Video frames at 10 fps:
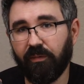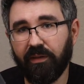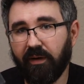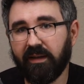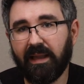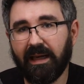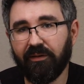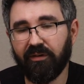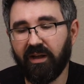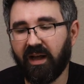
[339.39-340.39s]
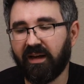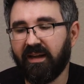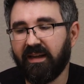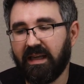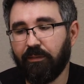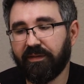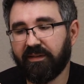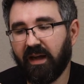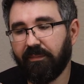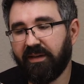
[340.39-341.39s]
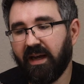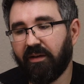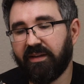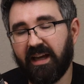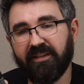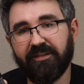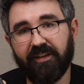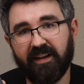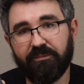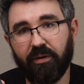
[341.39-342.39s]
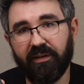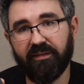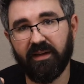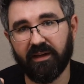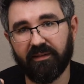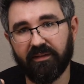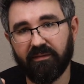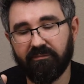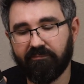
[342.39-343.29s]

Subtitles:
Whether I like it or not, it will stop down to f5.6.